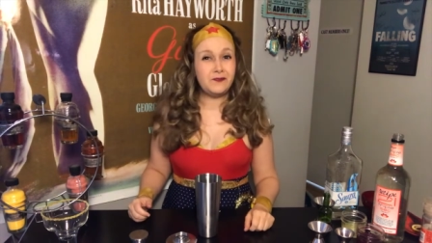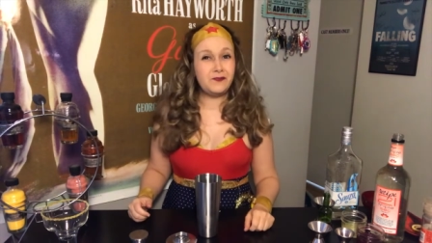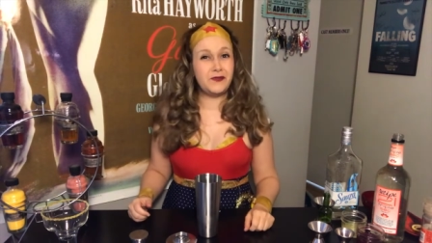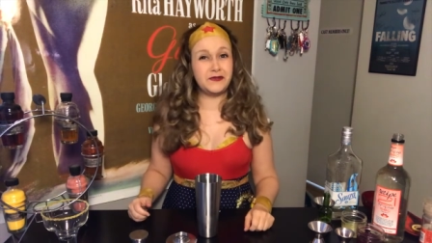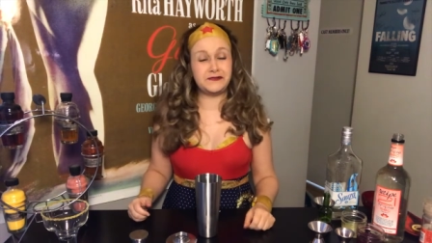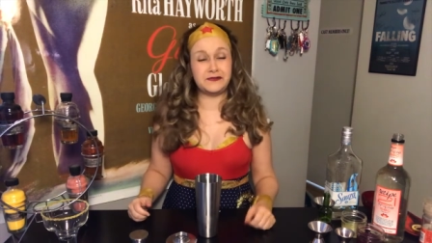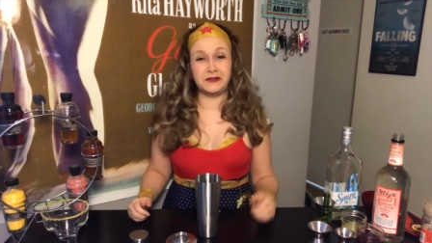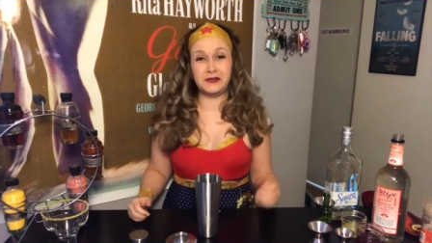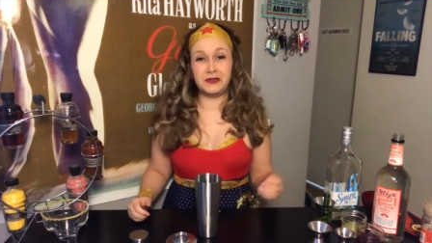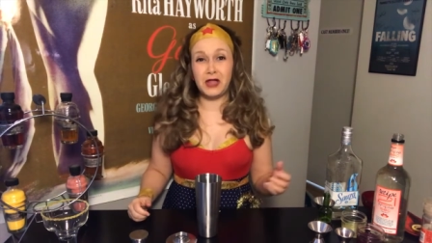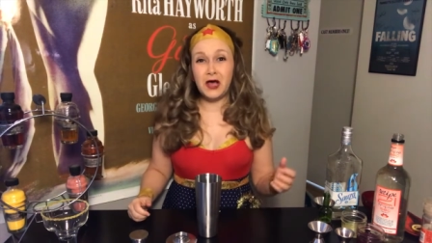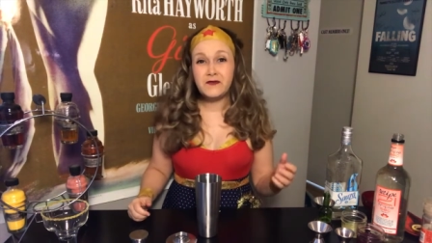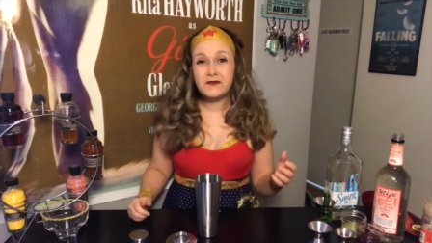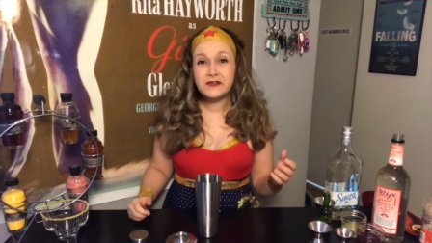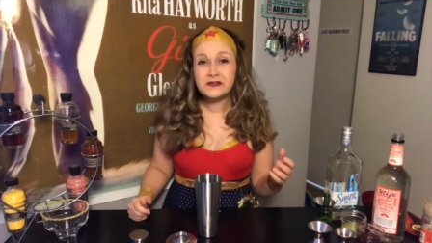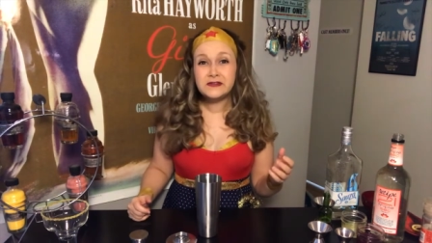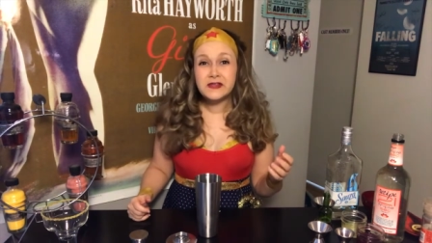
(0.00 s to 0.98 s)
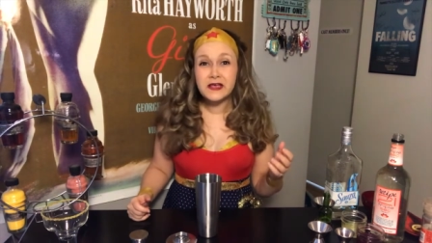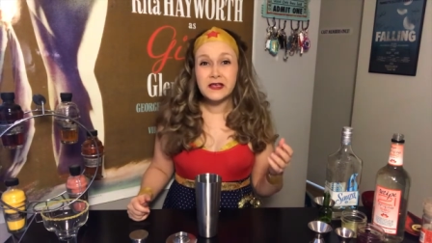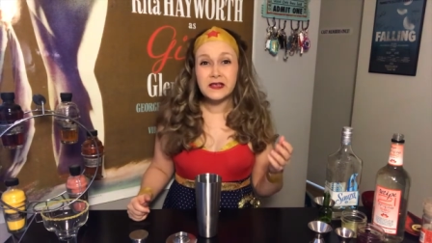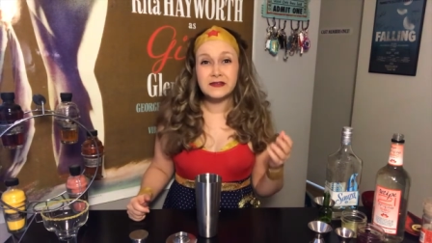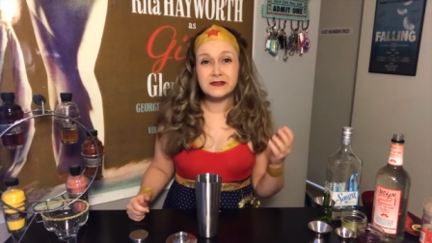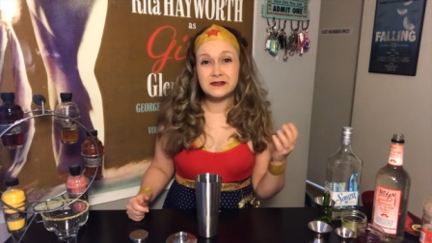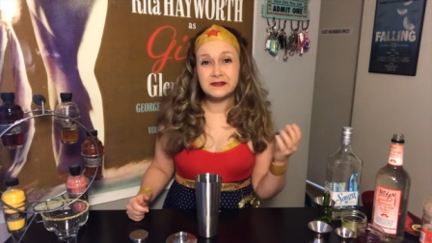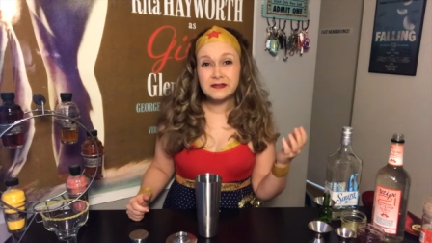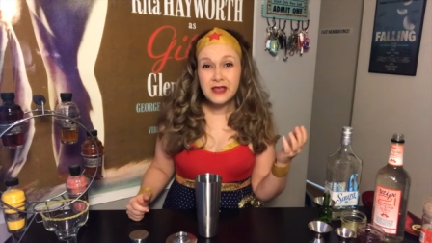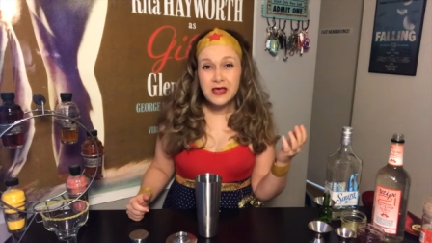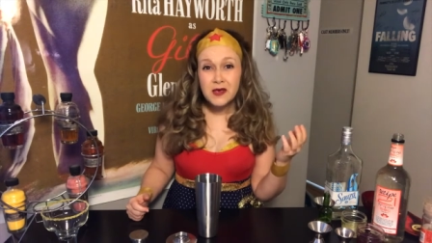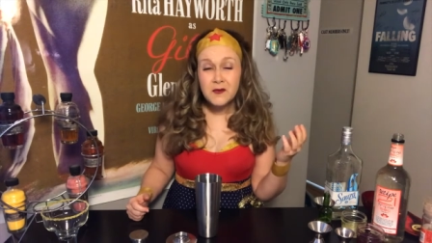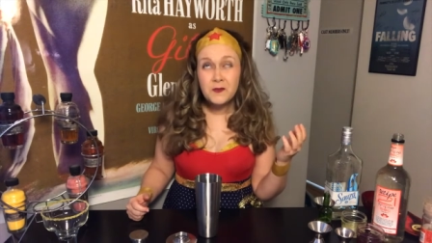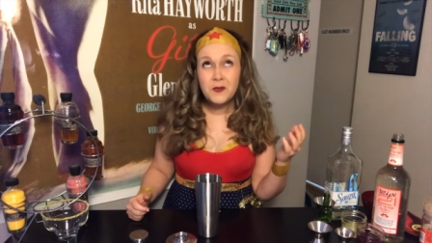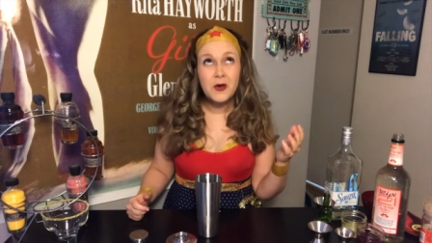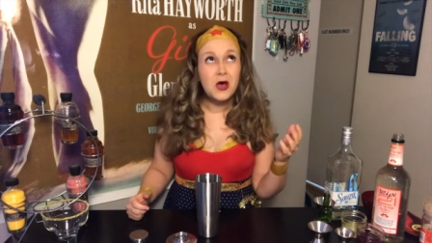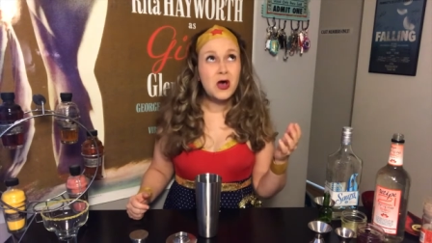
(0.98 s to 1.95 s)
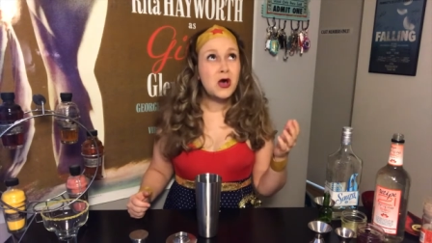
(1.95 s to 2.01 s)
this lovesick
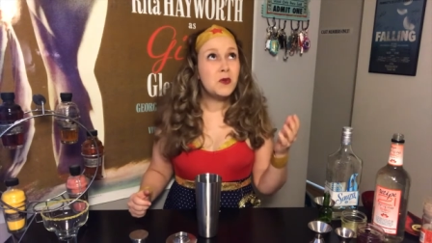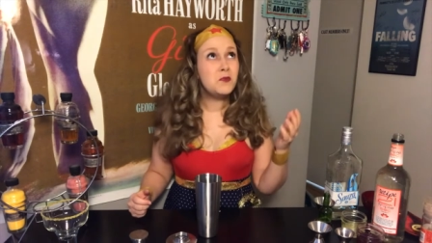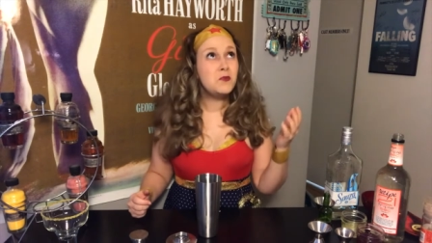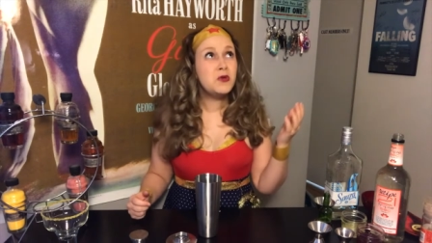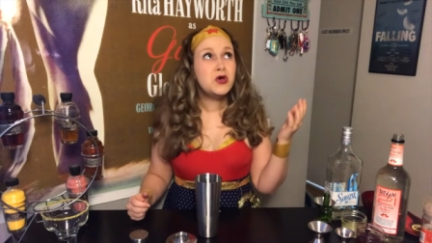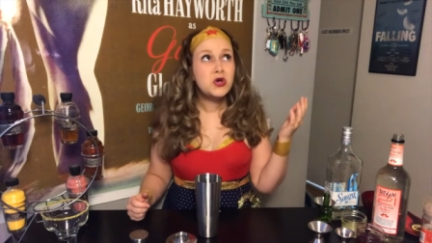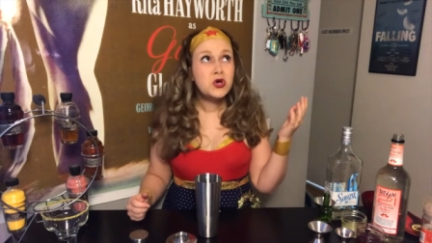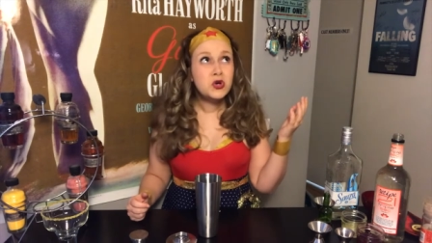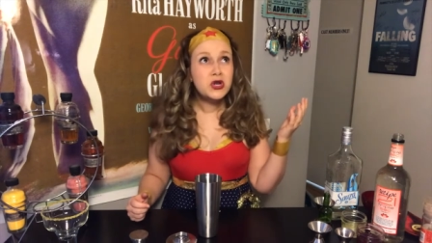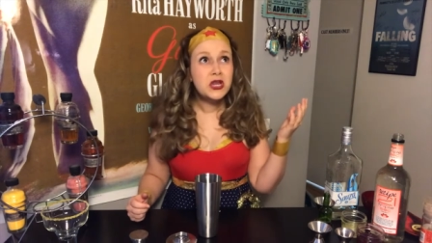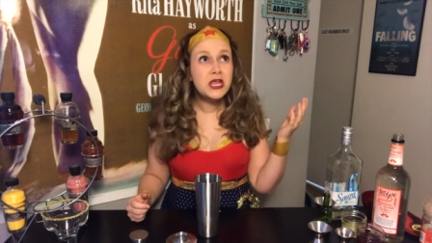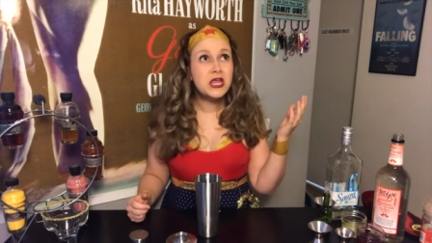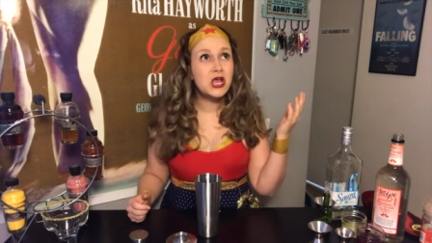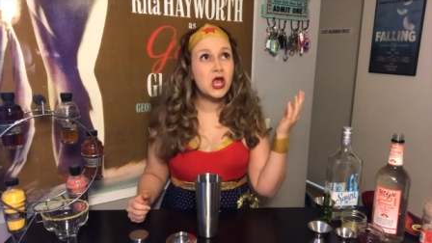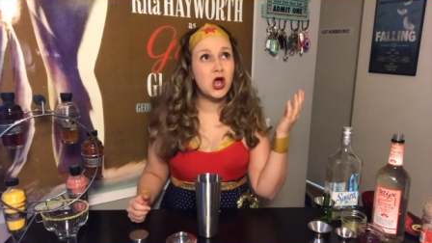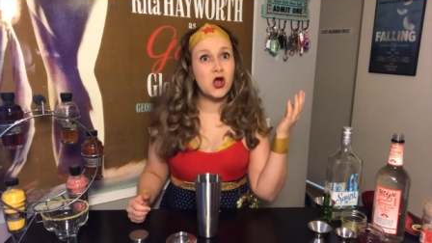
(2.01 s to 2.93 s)
simp mooning